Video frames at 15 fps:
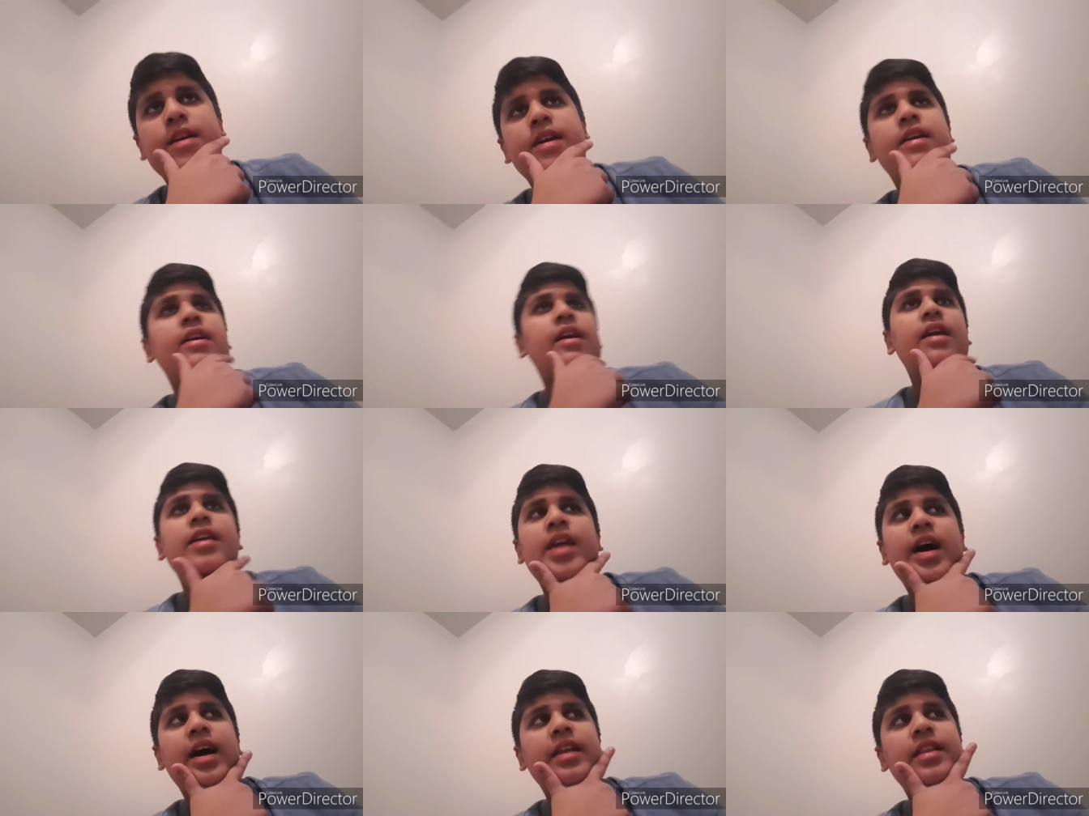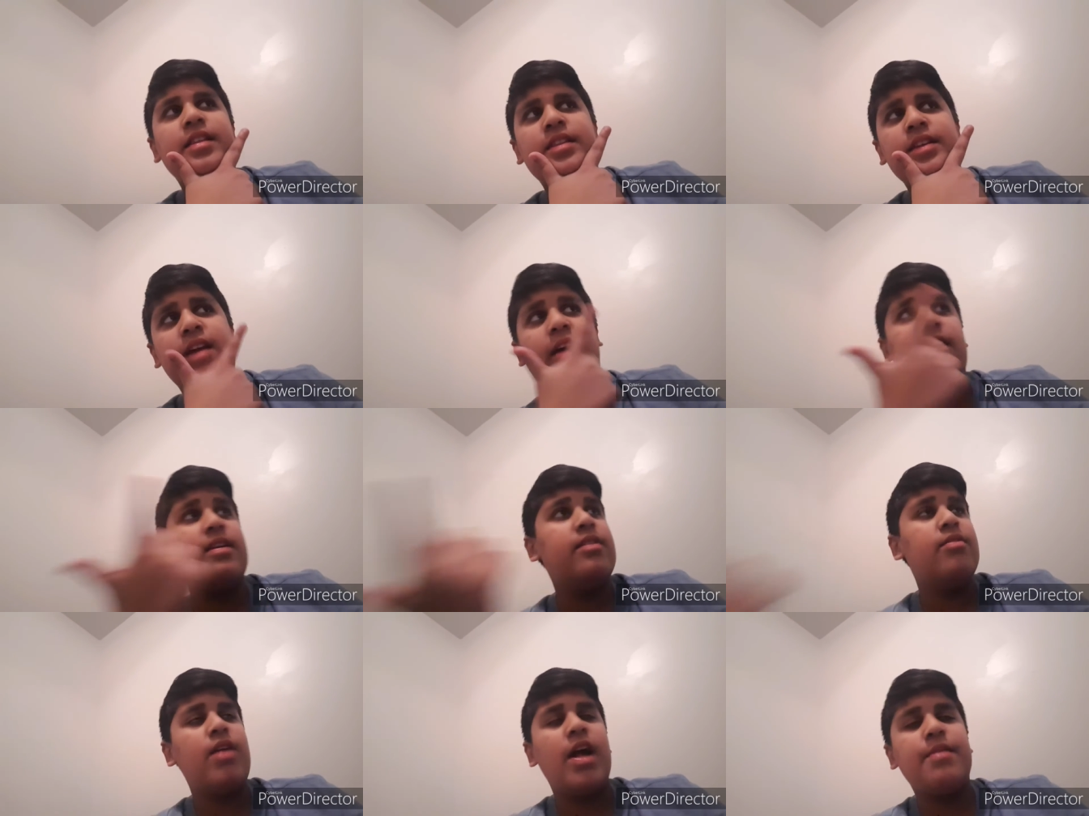He, yeah, the, the,
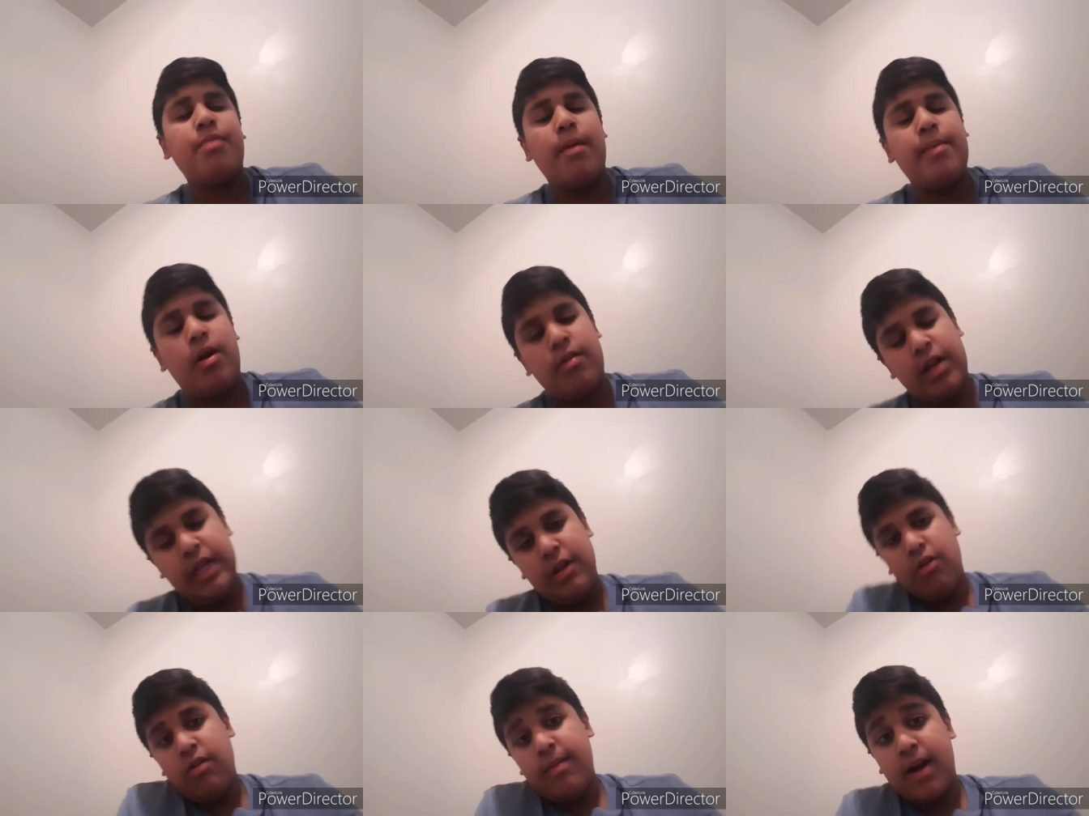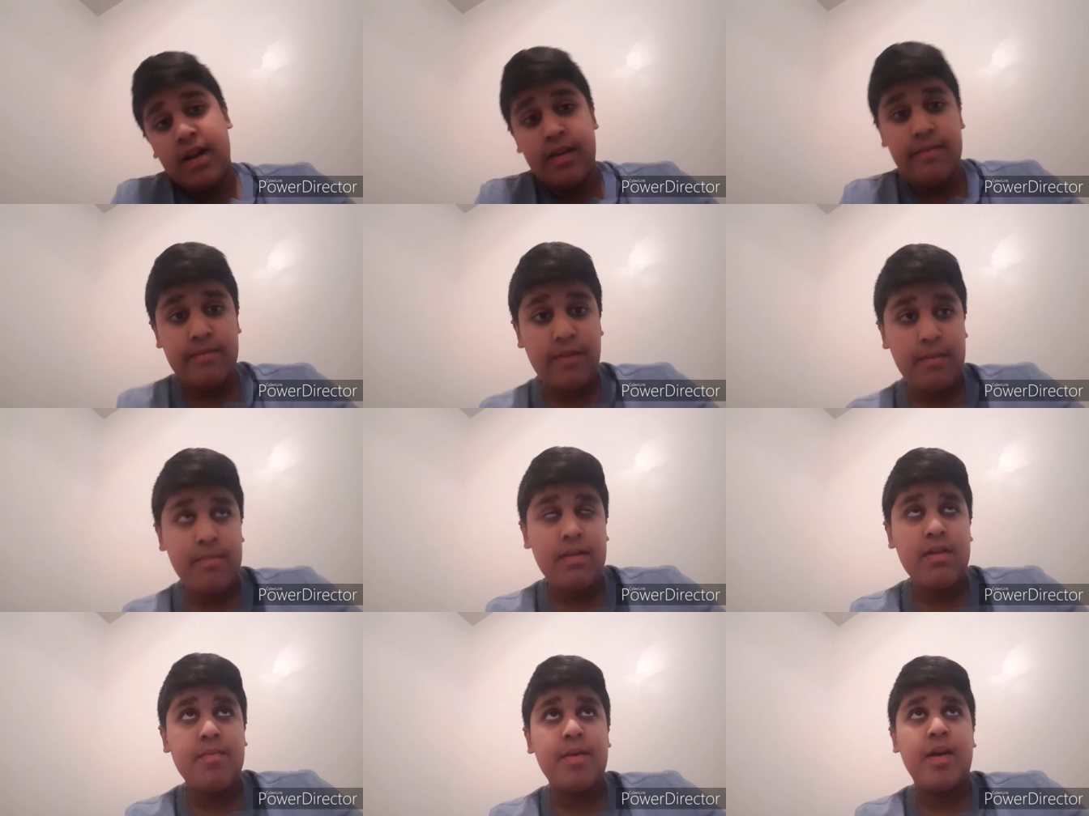you guys probably already know about him
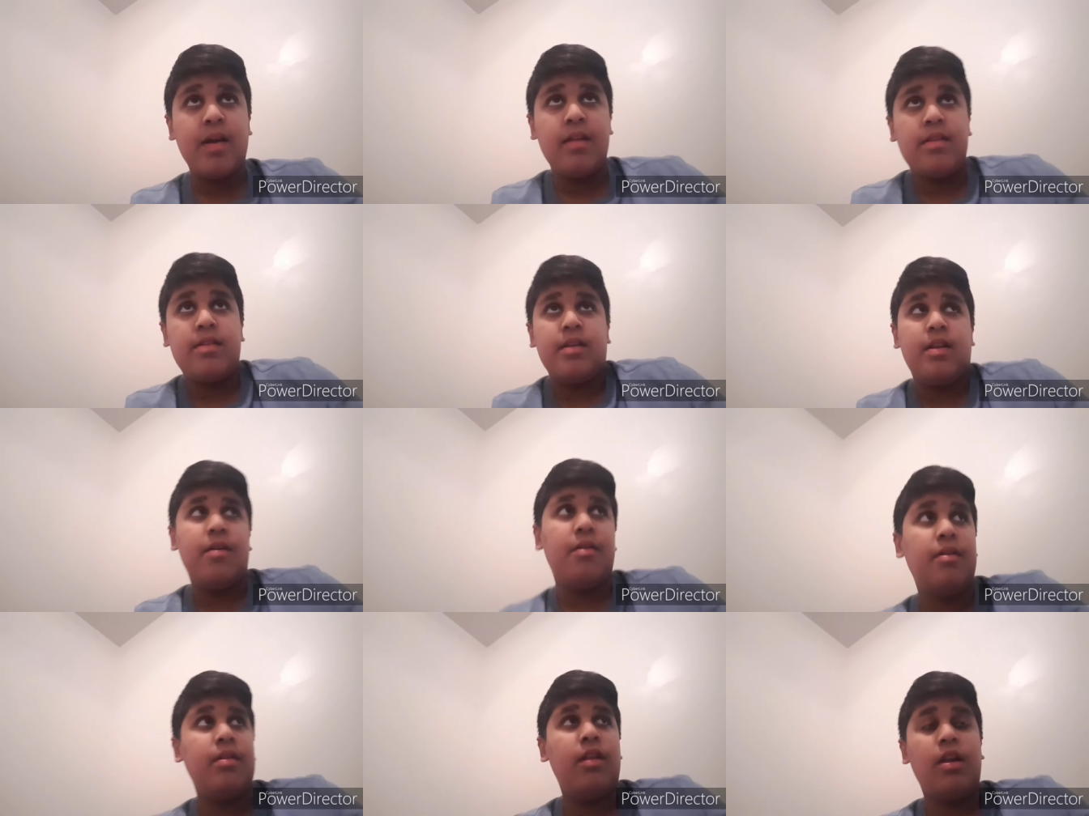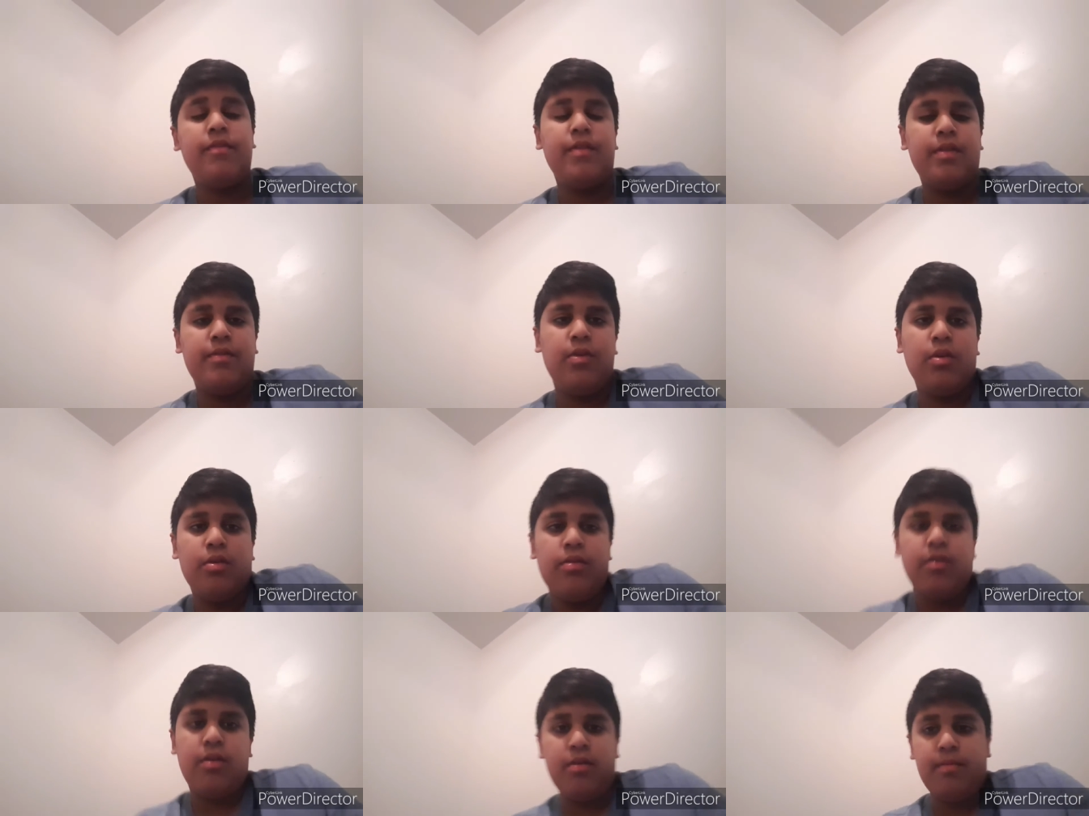from me because you know a lot of his
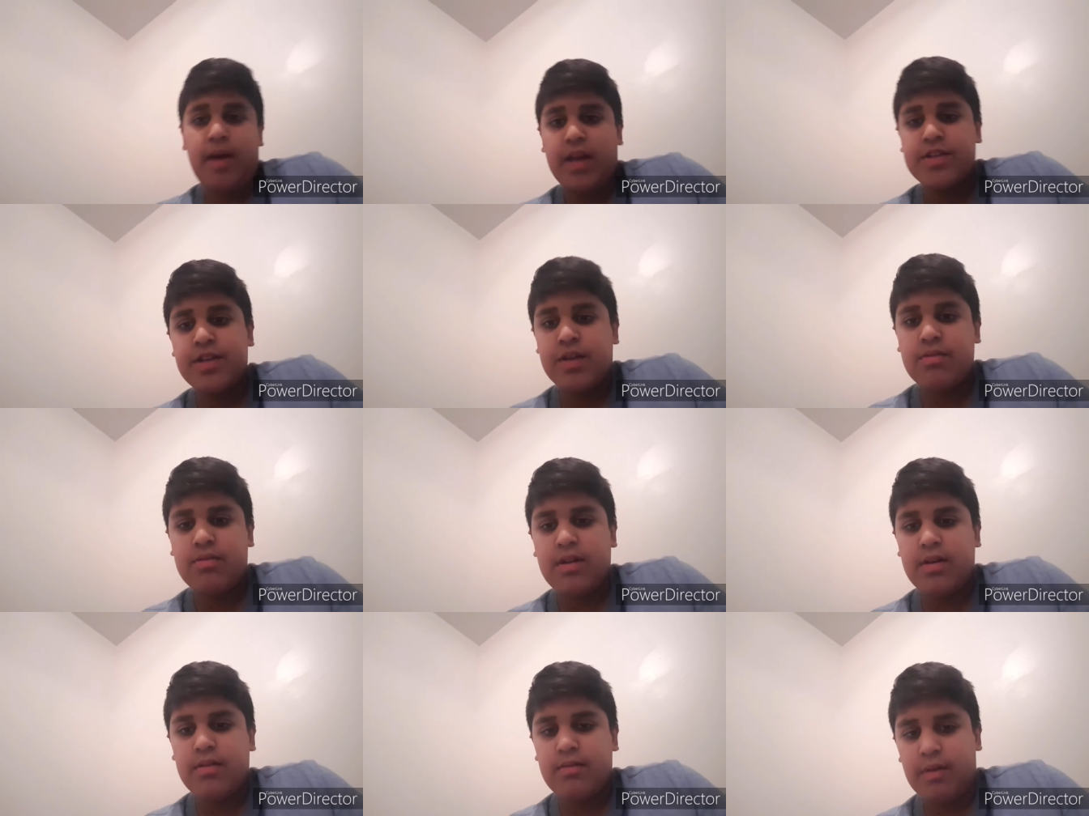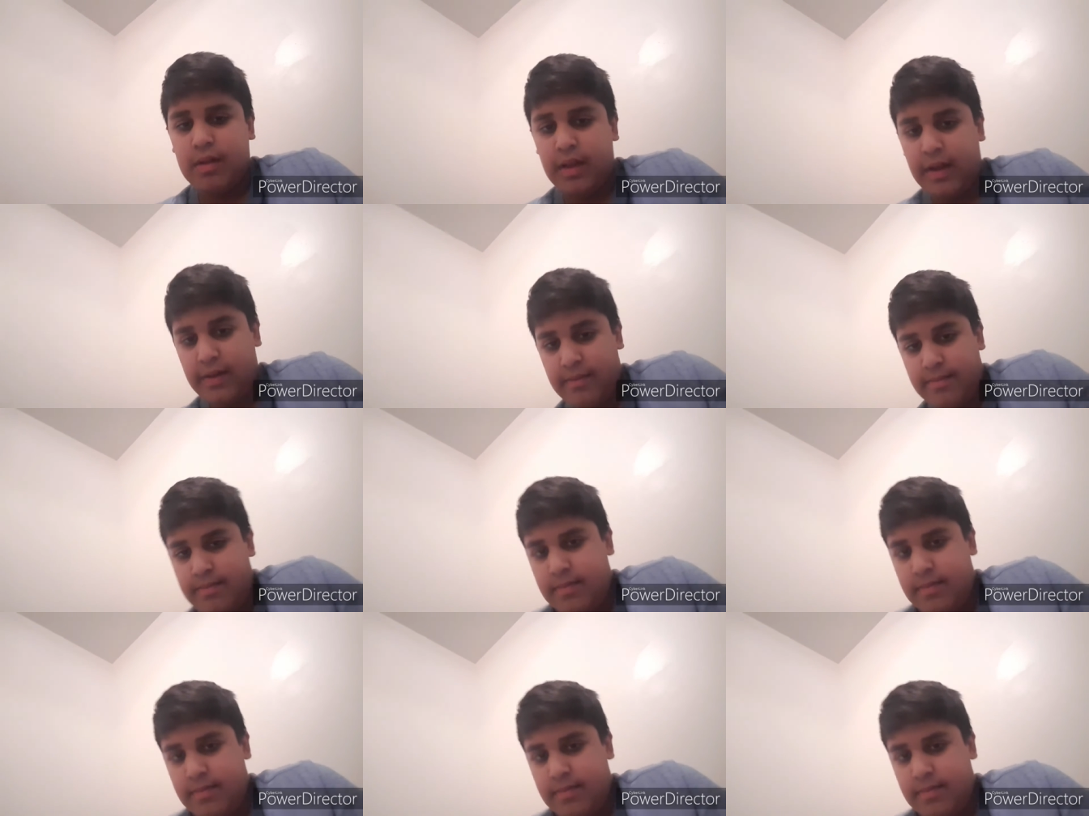viewers are in my channel now. Well, like